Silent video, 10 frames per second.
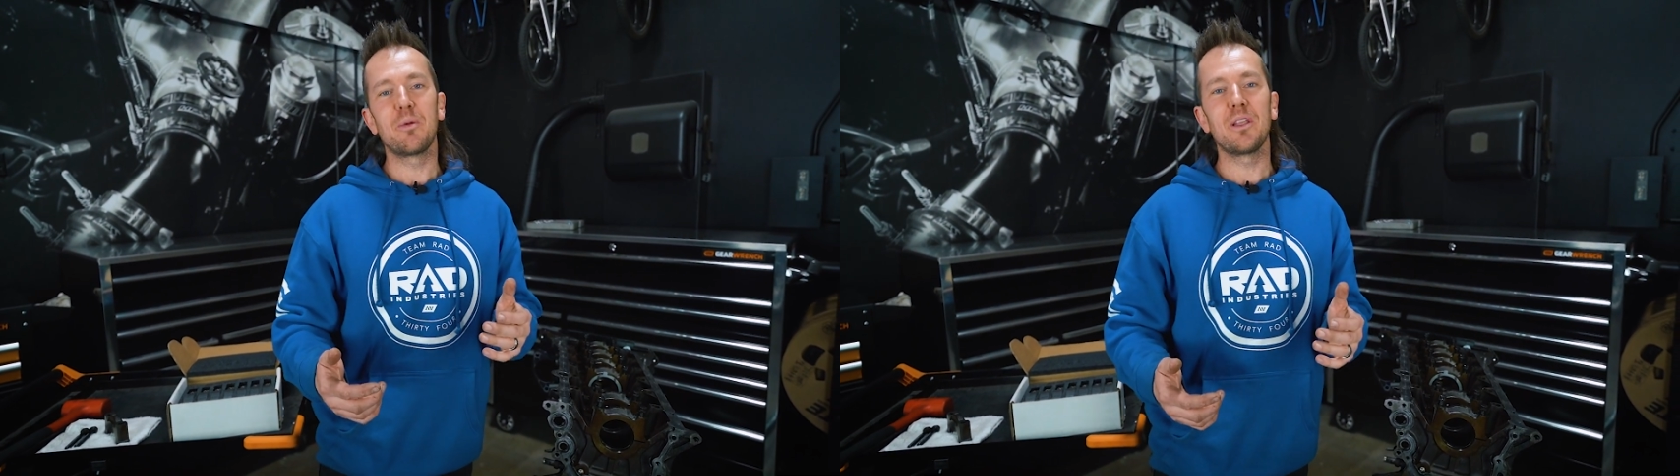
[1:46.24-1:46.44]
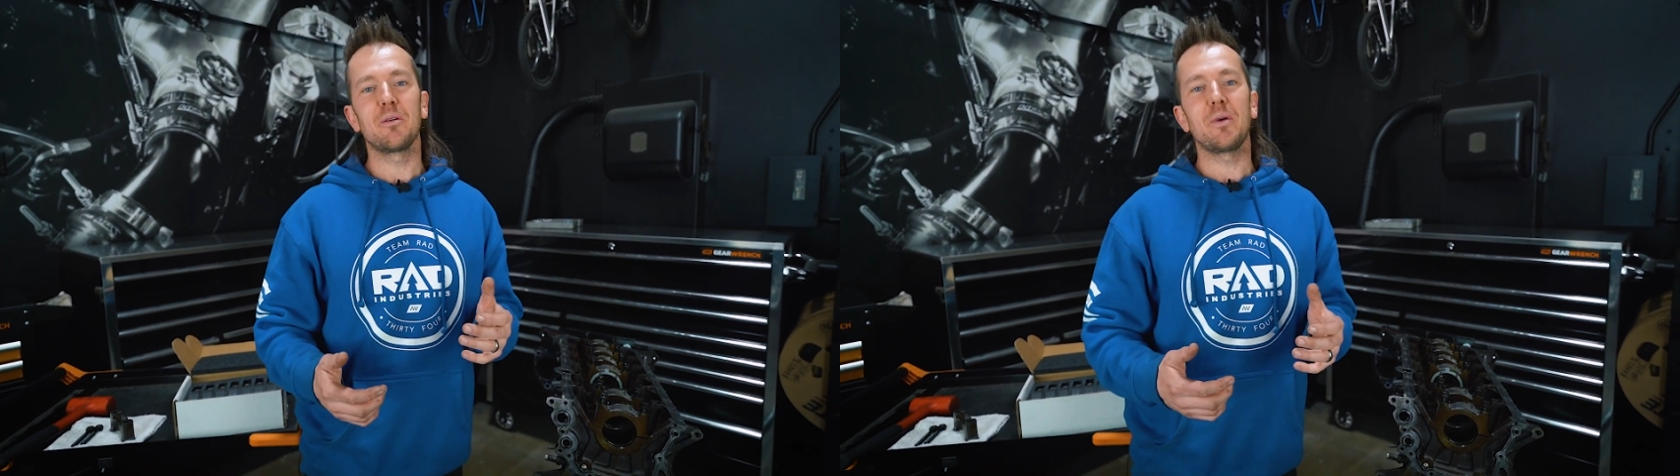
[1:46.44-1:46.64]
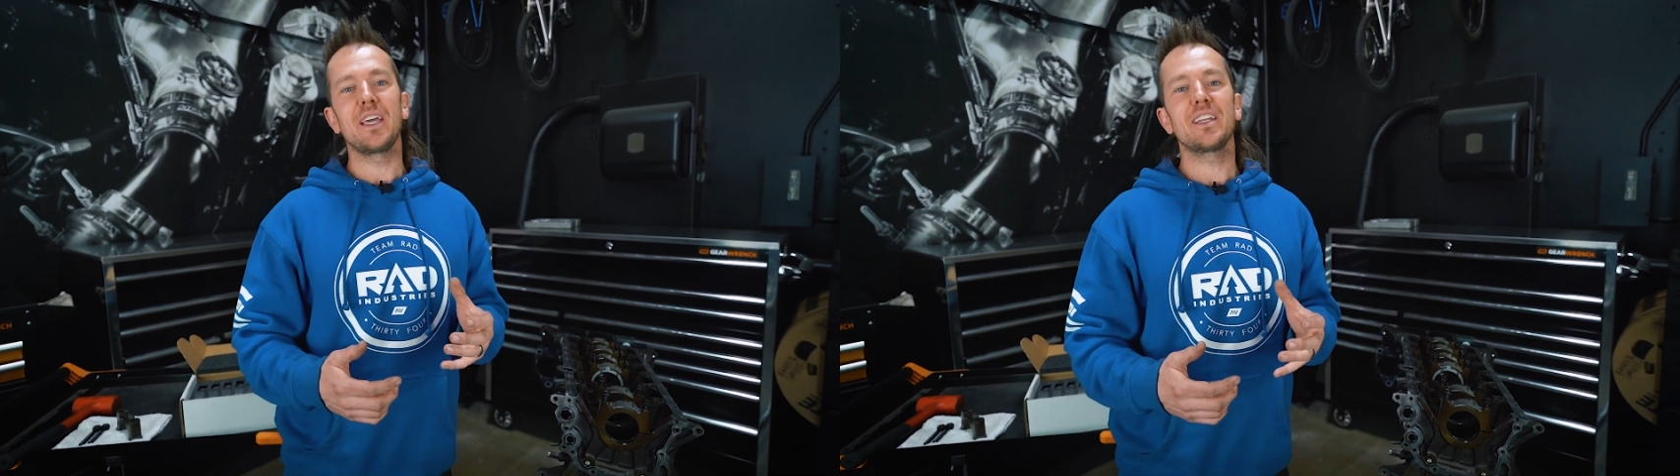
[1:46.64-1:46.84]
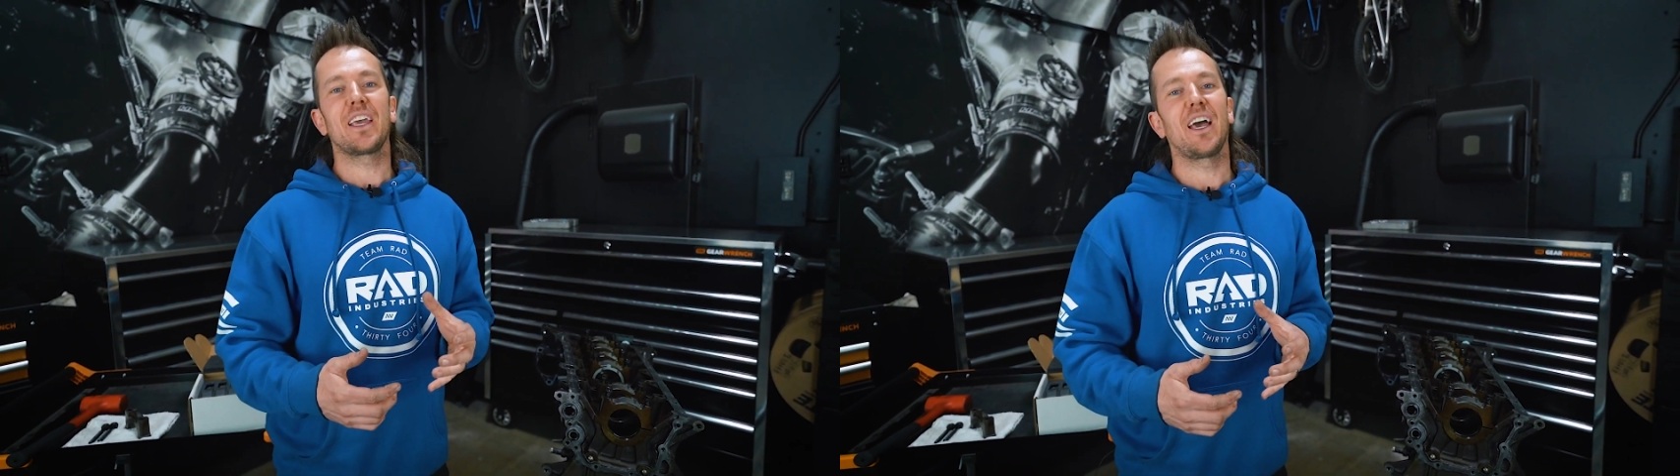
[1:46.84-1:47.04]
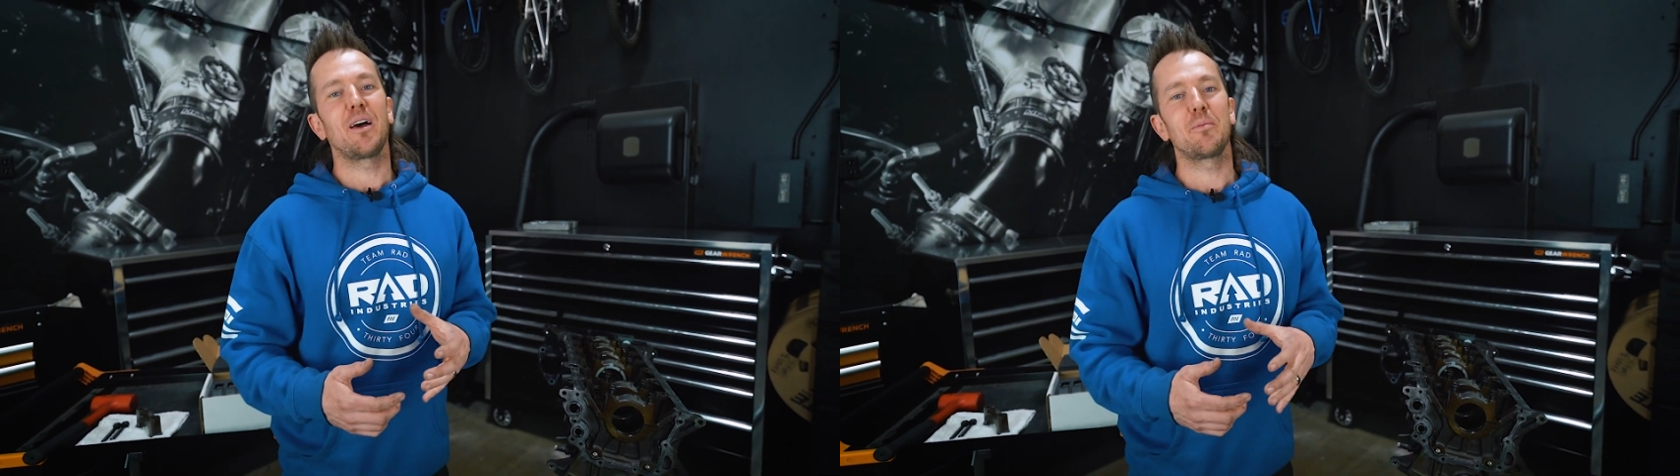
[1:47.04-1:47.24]
billet main
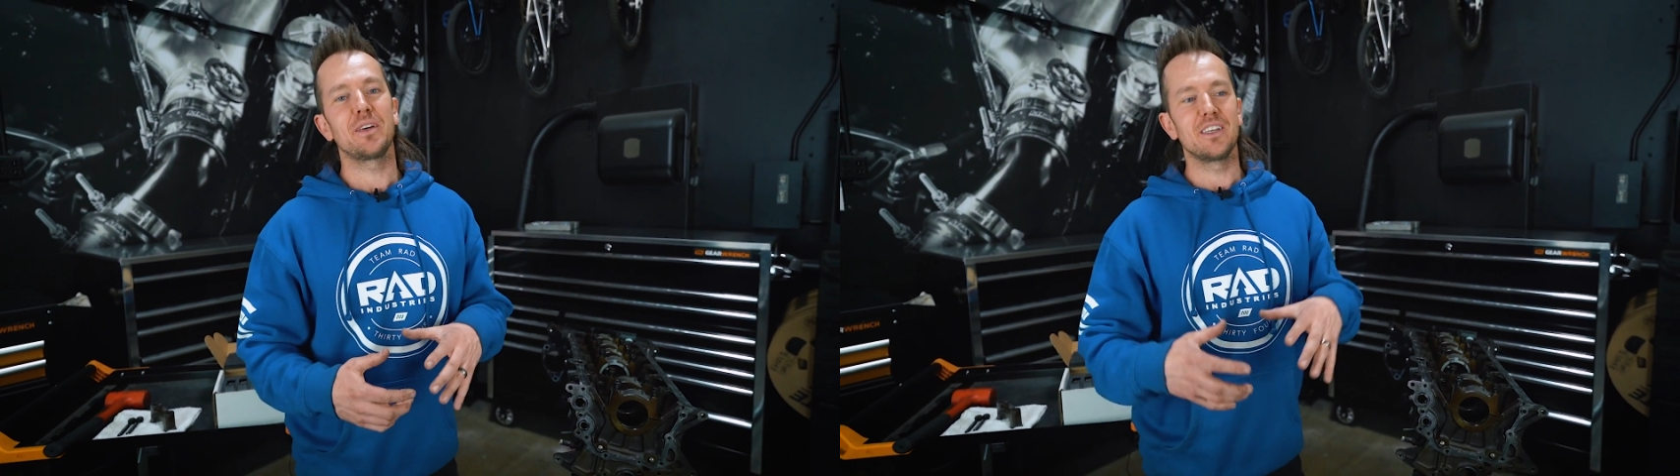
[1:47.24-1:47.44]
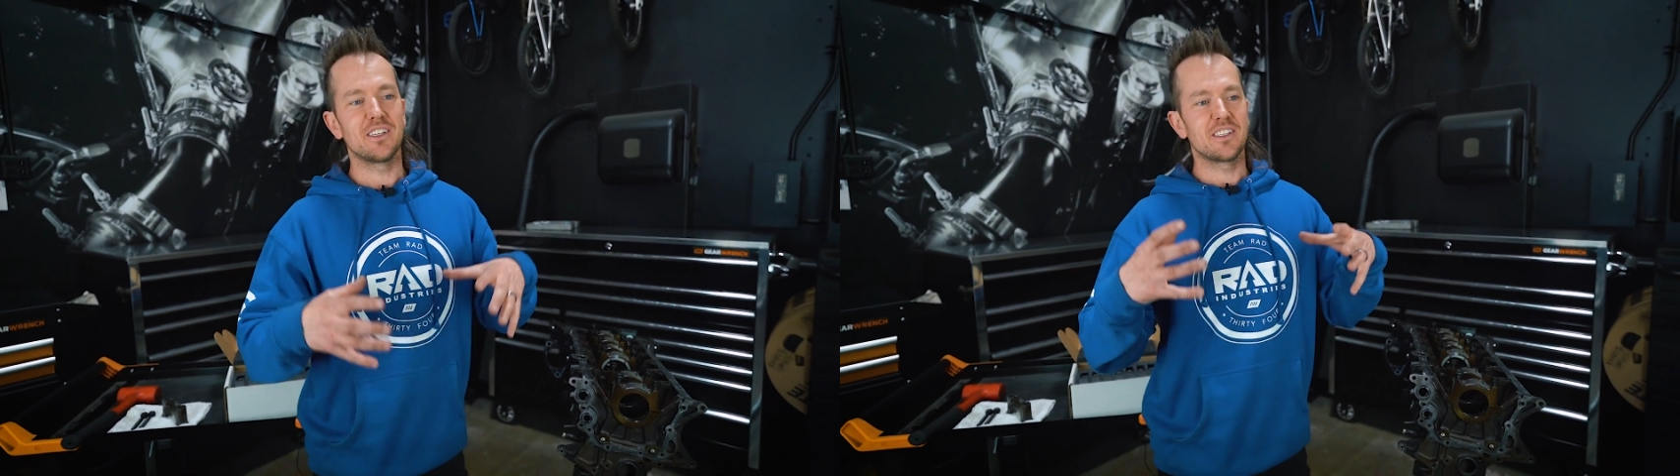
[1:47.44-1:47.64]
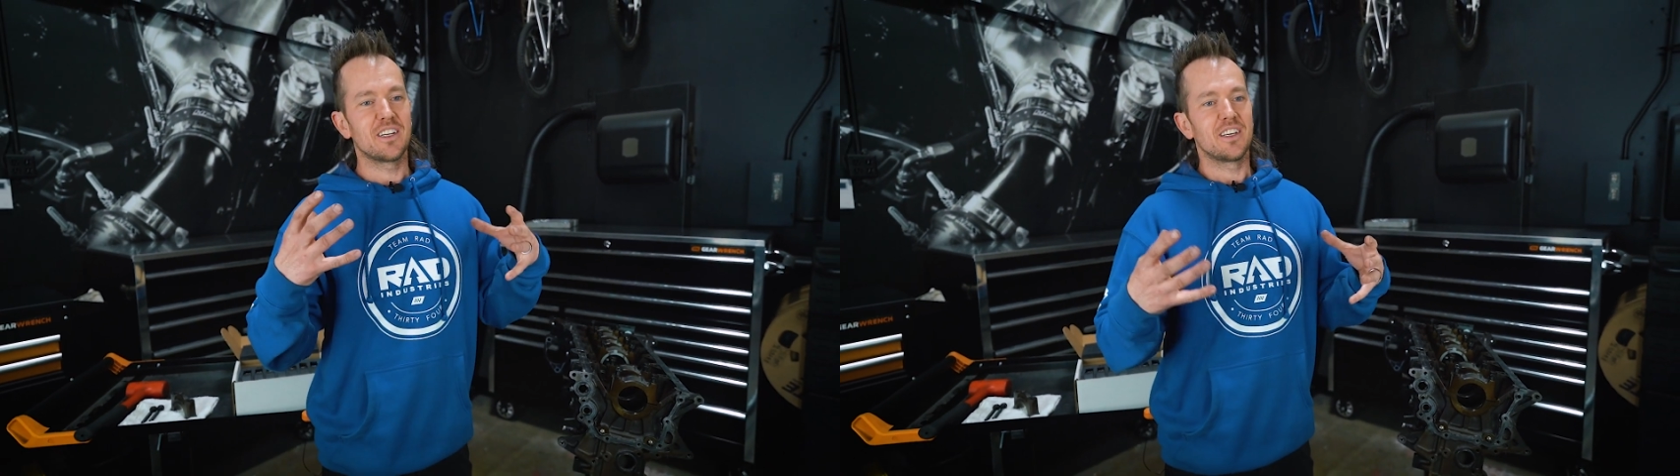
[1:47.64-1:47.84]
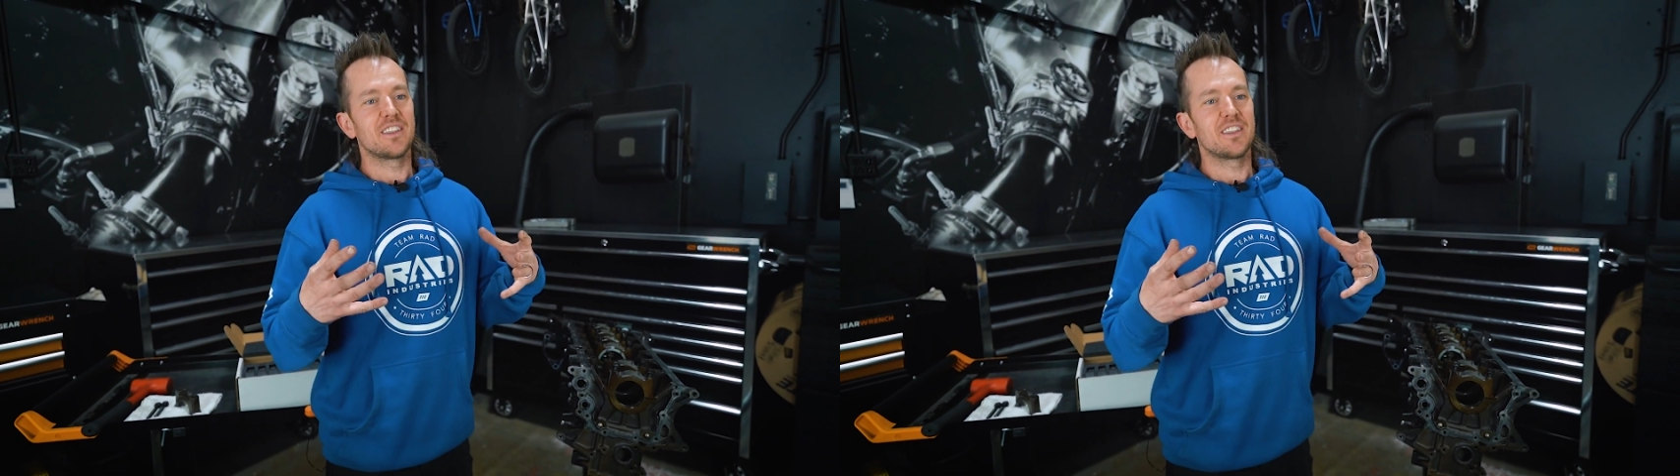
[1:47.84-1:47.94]
cap is